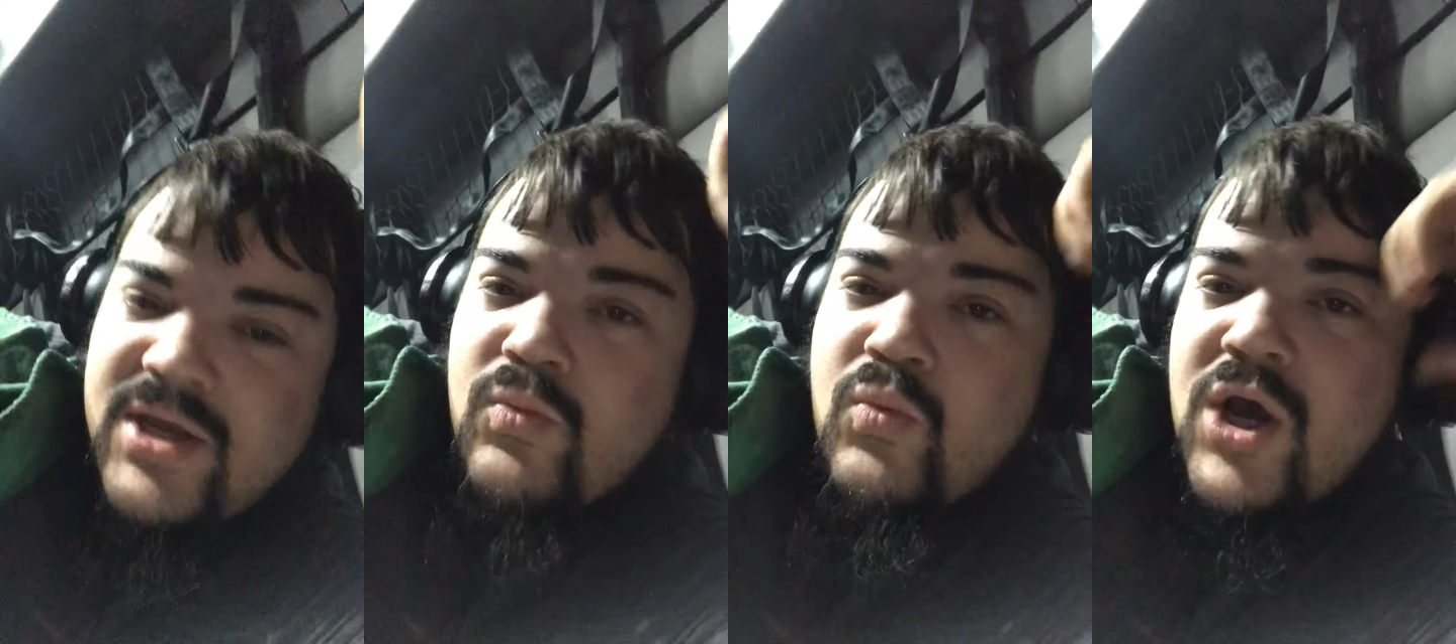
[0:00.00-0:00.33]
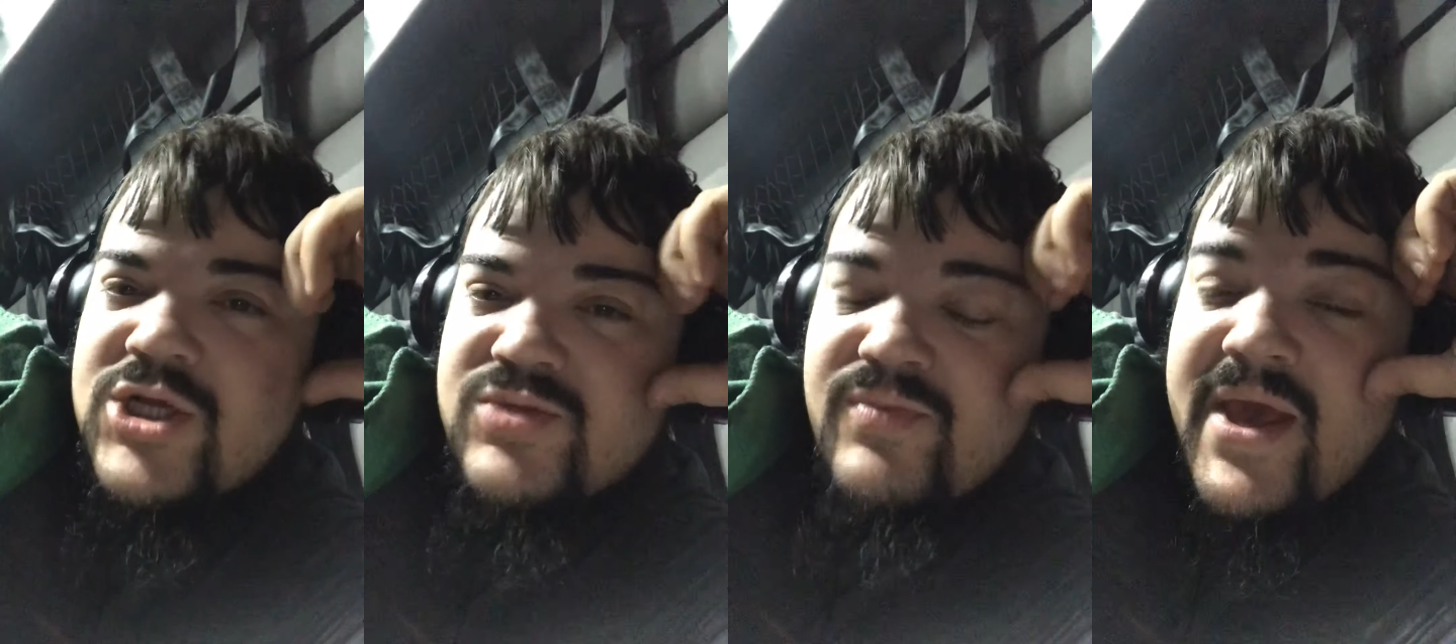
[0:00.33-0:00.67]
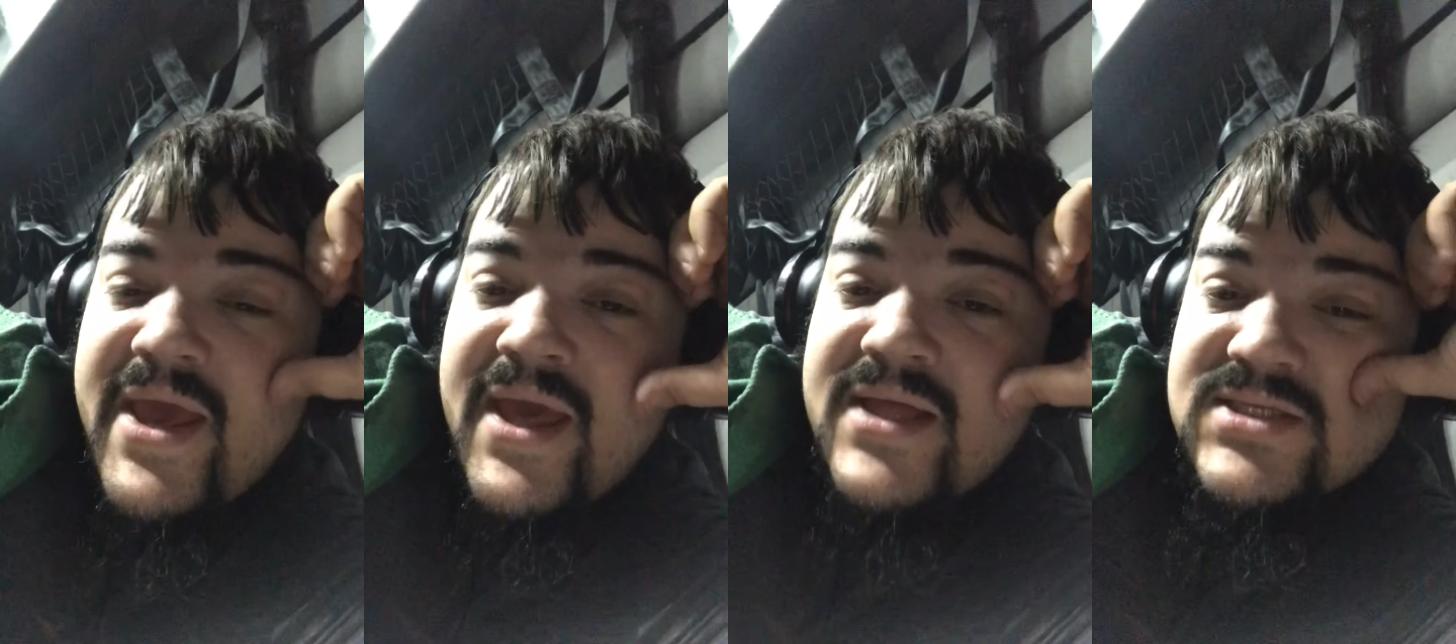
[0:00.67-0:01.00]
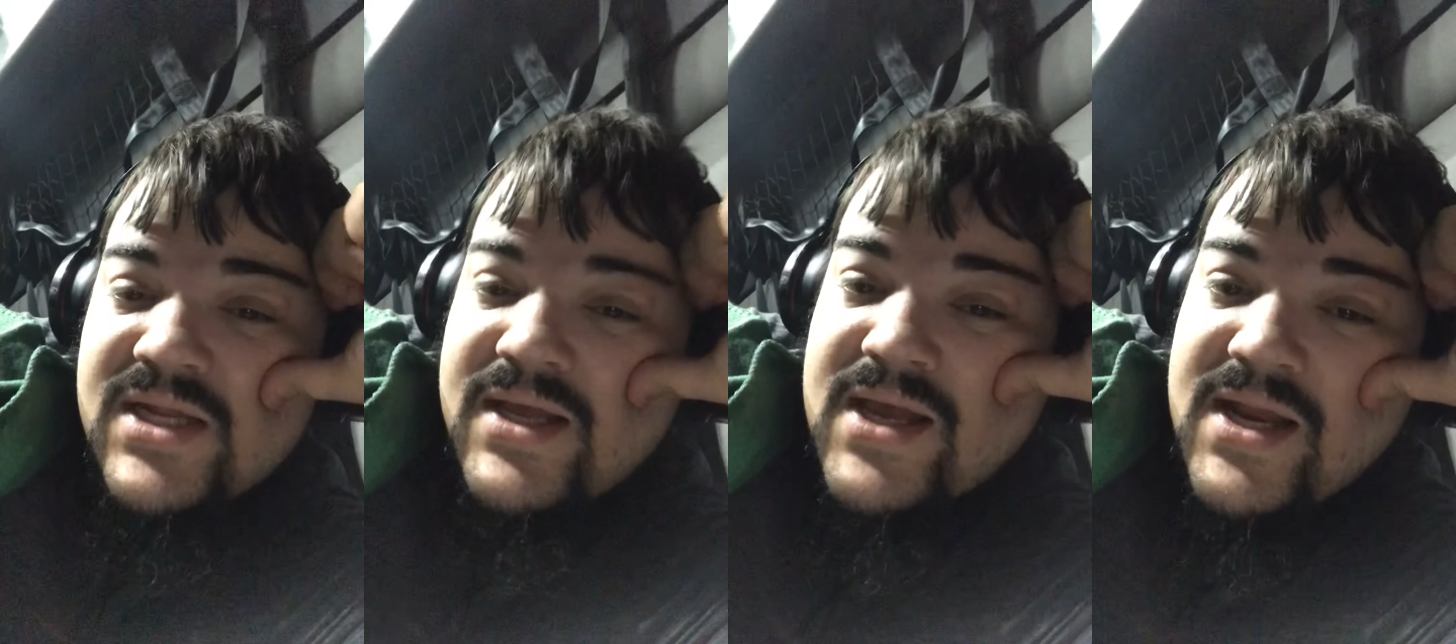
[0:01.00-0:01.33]
done washing my hands
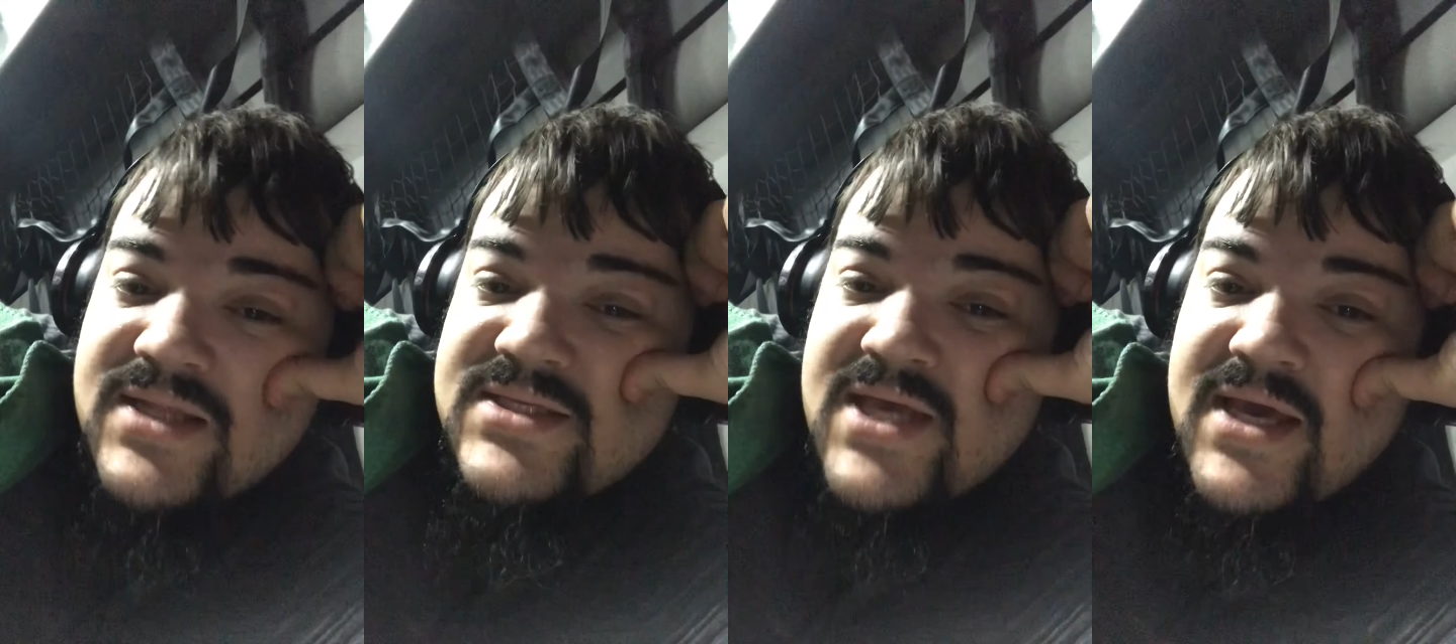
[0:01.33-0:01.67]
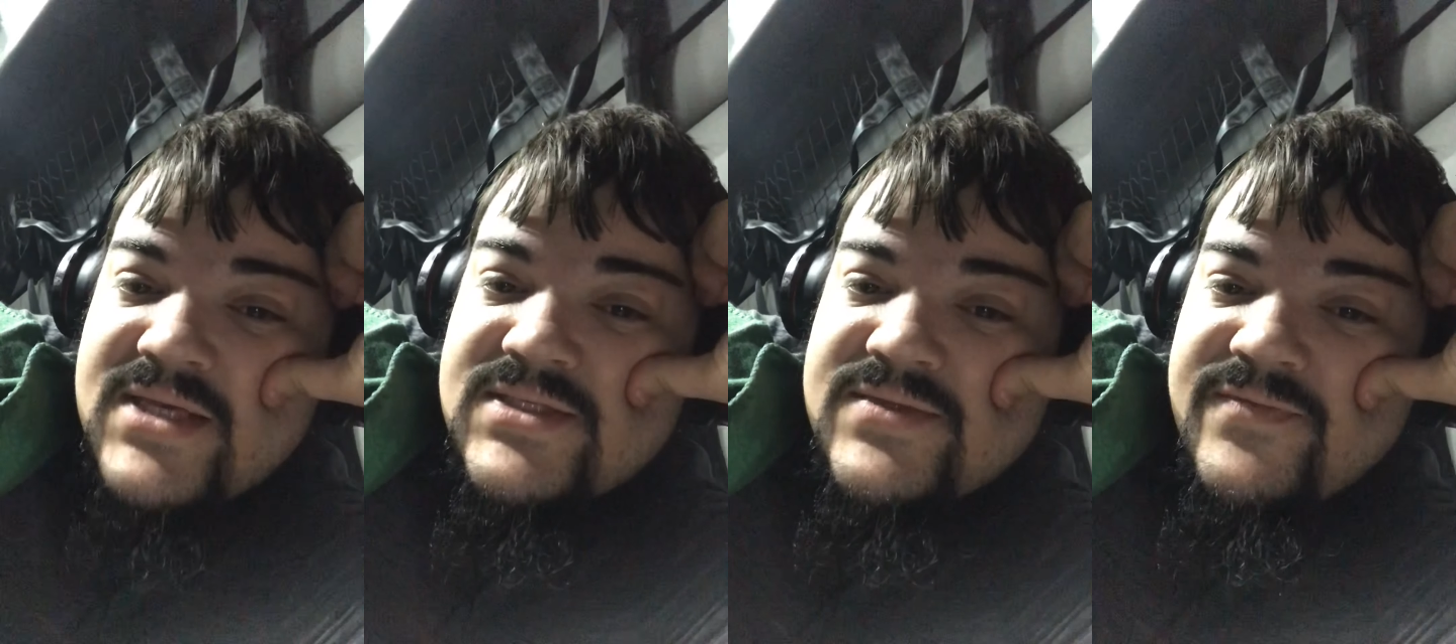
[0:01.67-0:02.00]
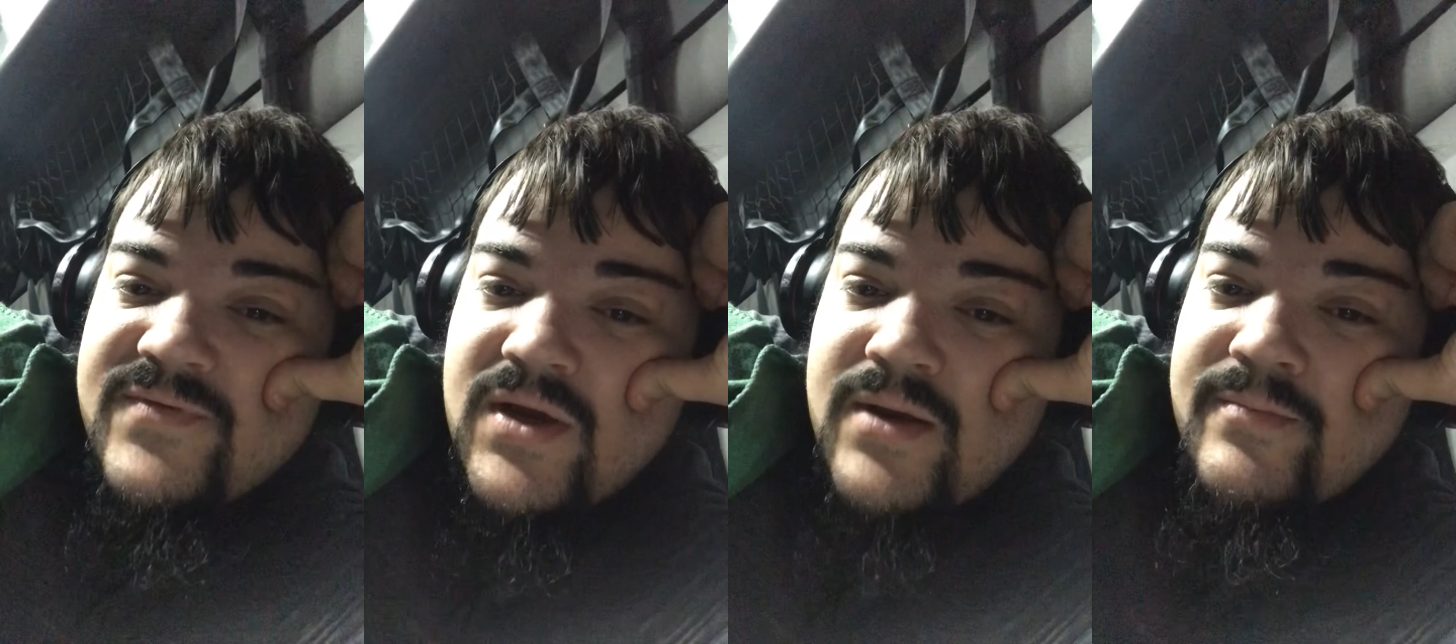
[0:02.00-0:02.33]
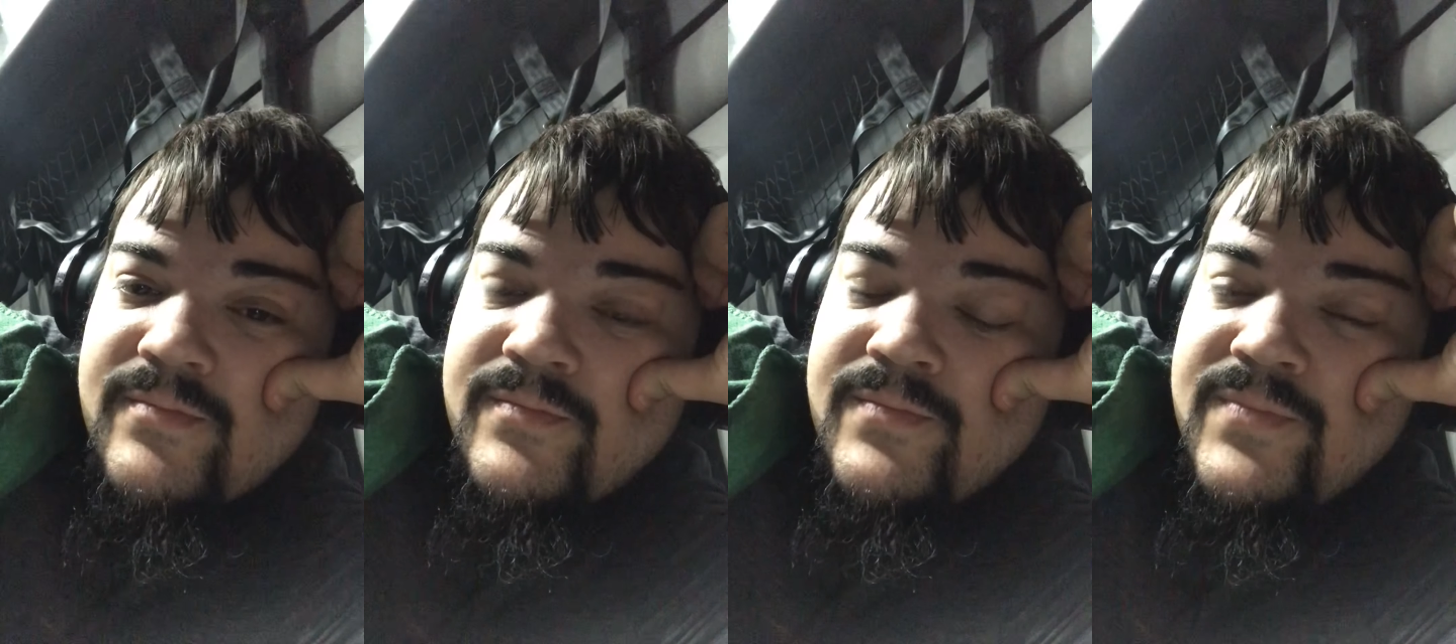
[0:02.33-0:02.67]
and I got a text
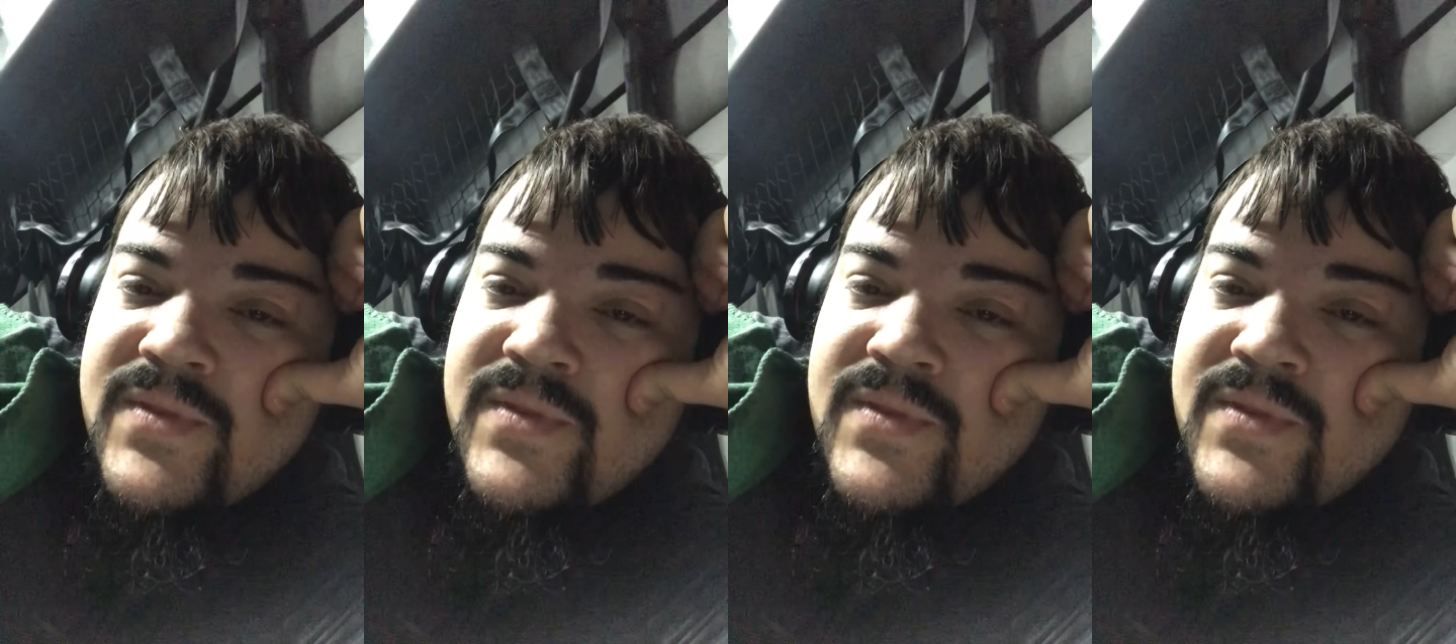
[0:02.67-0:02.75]
from